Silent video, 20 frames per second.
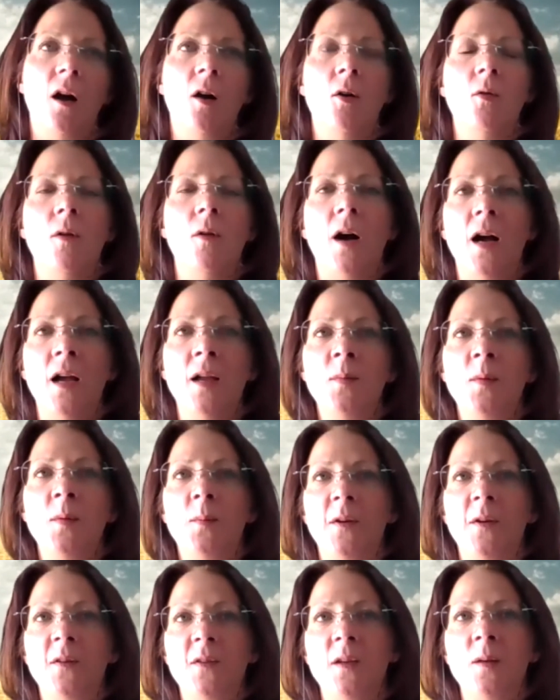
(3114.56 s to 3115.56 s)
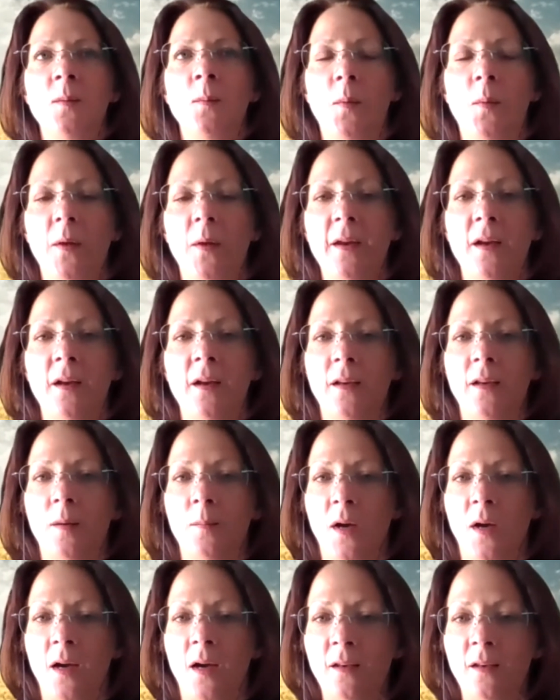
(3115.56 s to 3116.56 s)
oh, I'm a big team player and
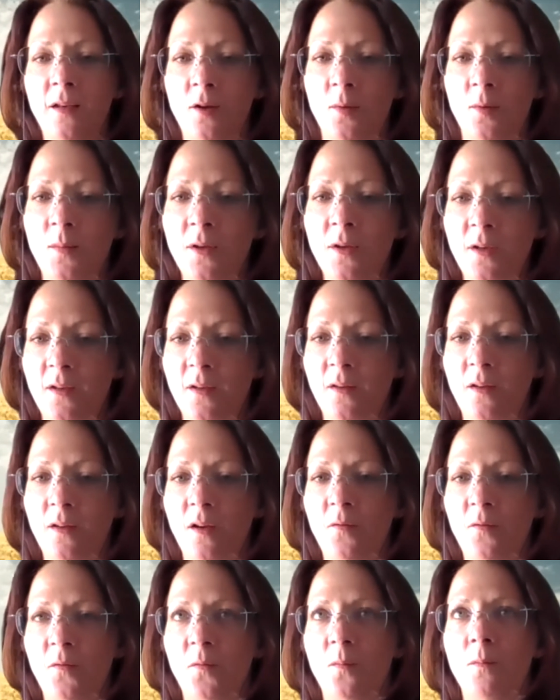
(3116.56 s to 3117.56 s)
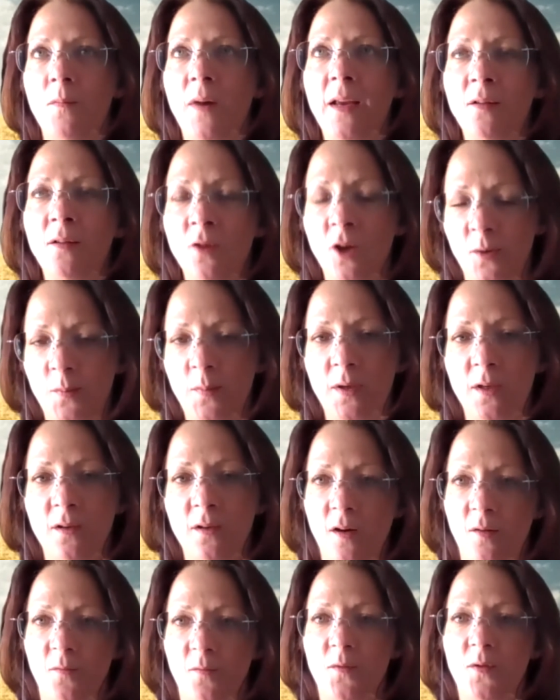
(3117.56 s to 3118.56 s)
I'm highly communicative might not be
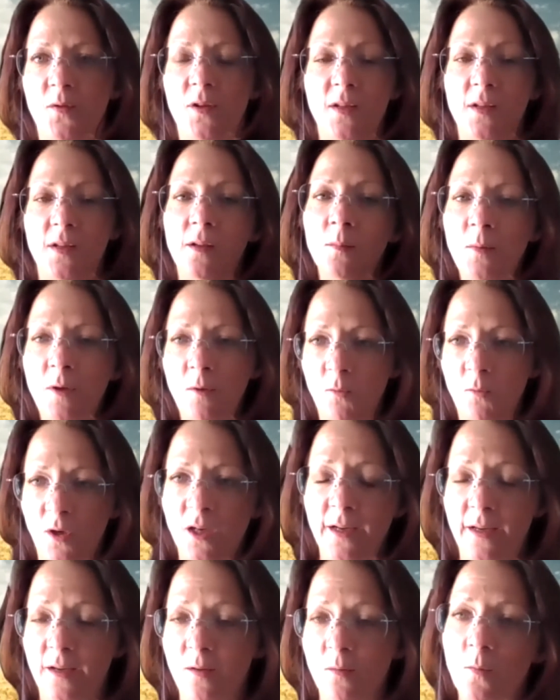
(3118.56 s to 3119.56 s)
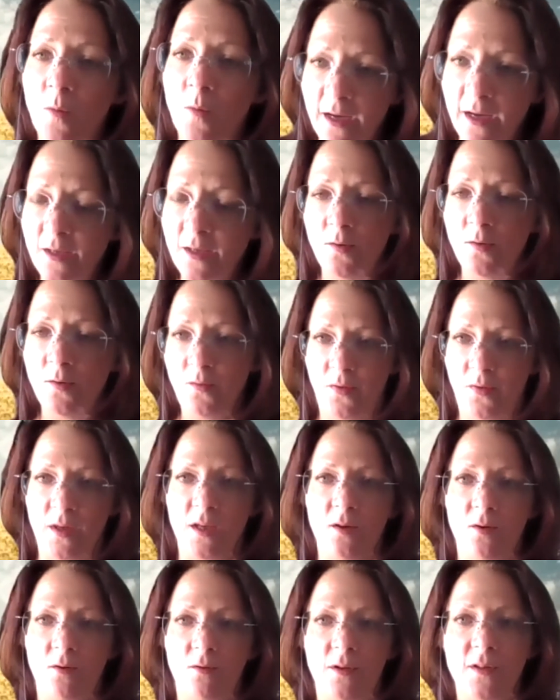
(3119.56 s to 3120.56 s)
enough. Tell me why. Why do you
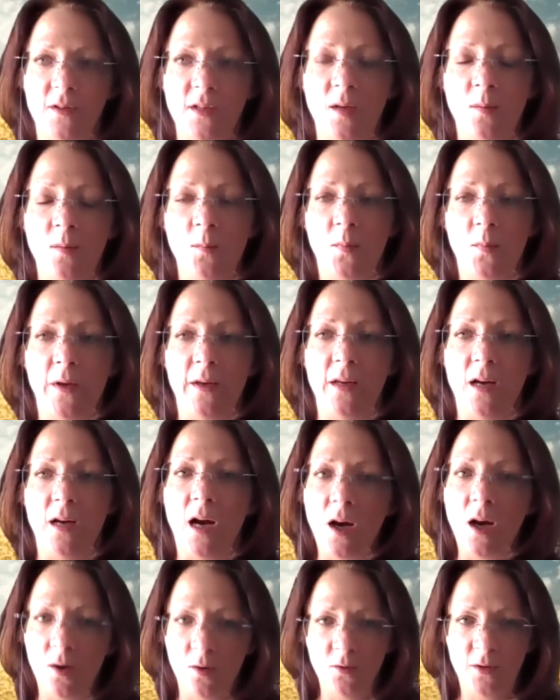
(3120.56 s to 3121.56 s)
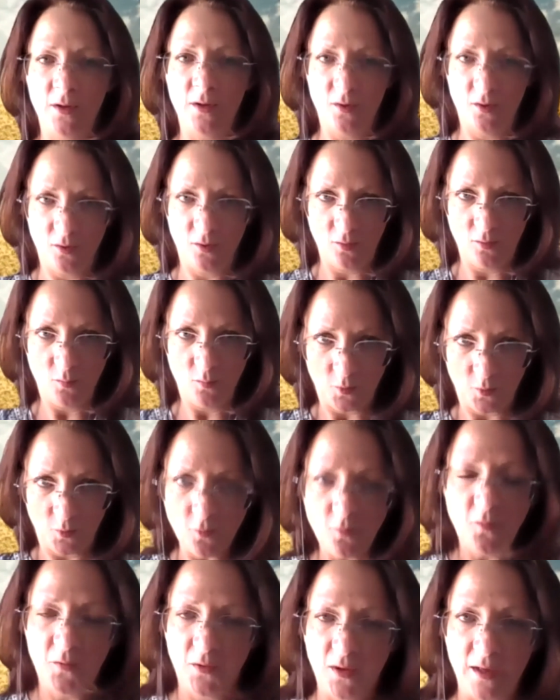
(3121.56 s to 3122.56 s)
think you're a team player? How did you
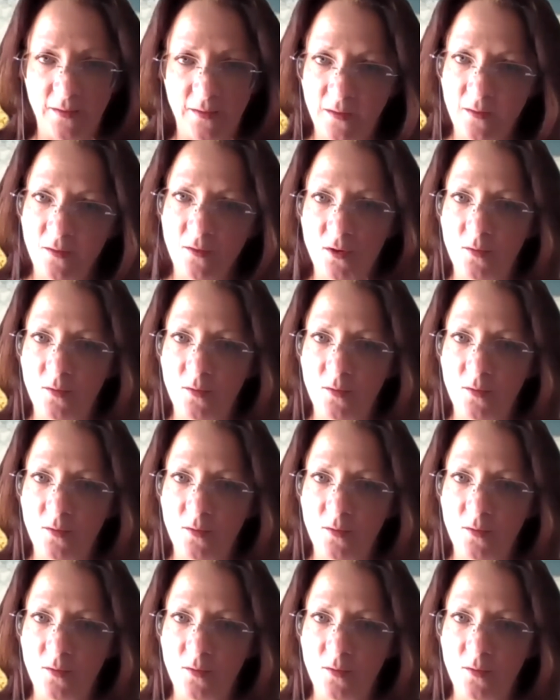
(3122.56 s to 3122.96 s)
prove that in